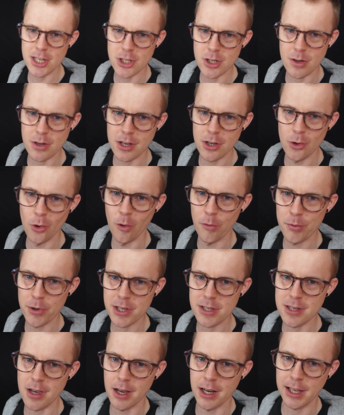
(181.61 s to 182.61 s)
Julian
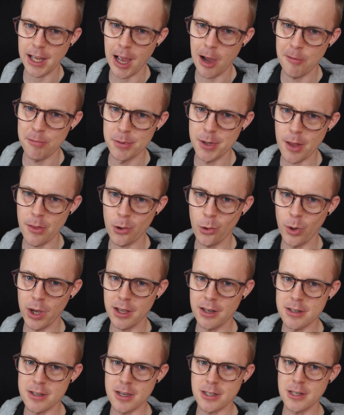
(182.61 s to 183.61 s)
Northbrook, signing out from another quick
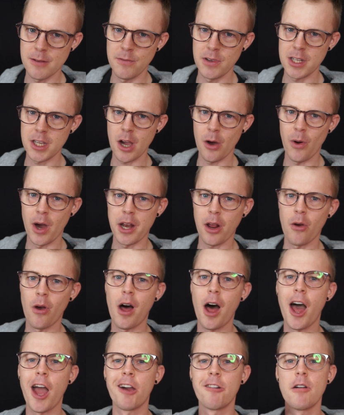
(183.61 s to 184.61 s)
and dirty video. I don't
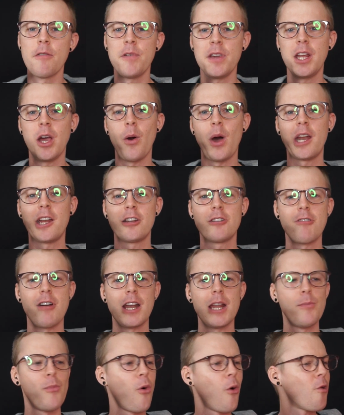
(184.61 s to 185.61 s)
hire a video editor
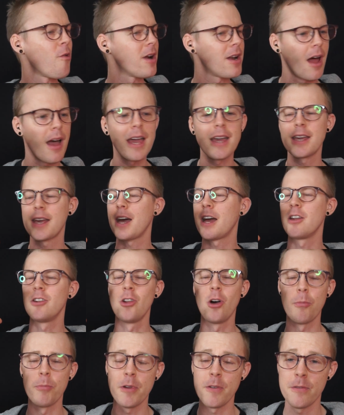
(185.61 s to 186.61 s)
anymore, and I
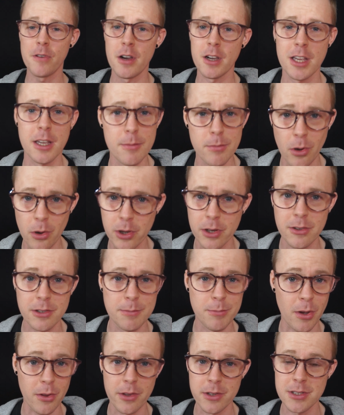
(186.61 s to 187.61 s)
cannot be fucking
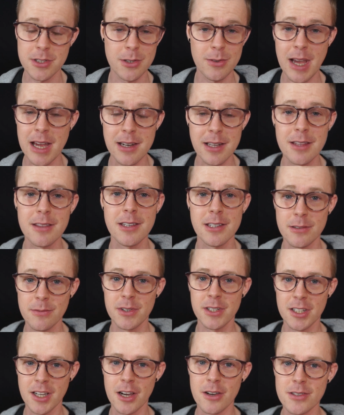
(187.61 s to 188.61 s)
bothered to edit these
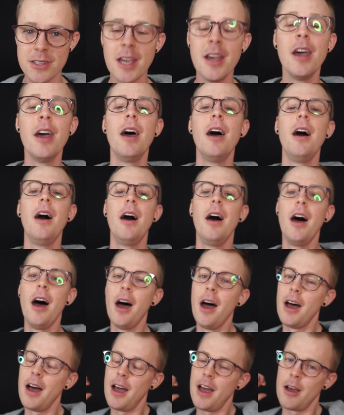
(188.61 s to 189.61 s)
videos.
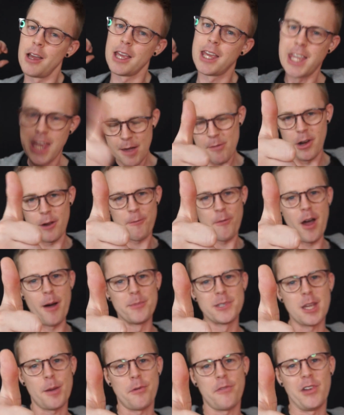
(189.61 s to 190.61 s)
Give it a
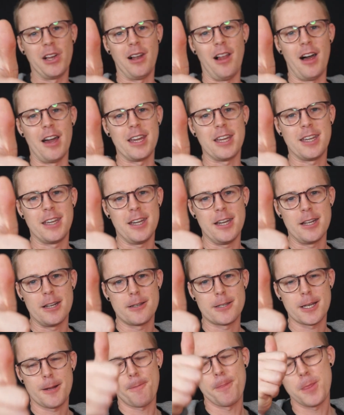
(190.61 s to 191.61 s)
thumbs up if you like
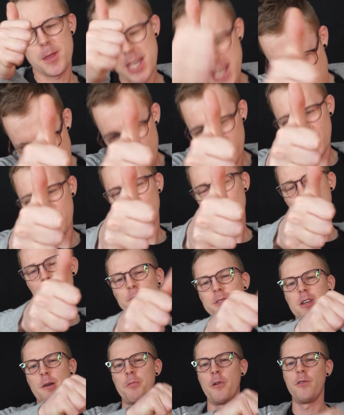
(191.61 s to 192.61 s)
it. Give it a
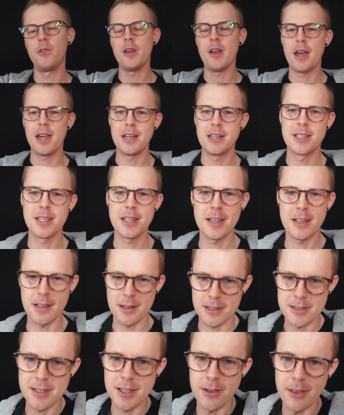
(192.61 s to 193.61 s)
thumbs up if you hate it. And
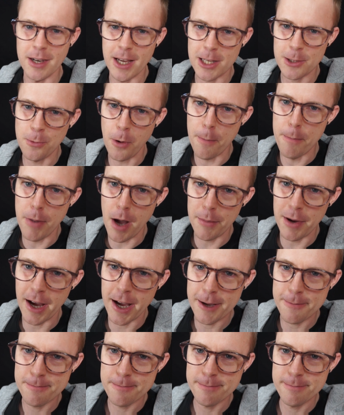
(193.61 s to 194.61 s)
I'll see you in the next one. Bye-bye.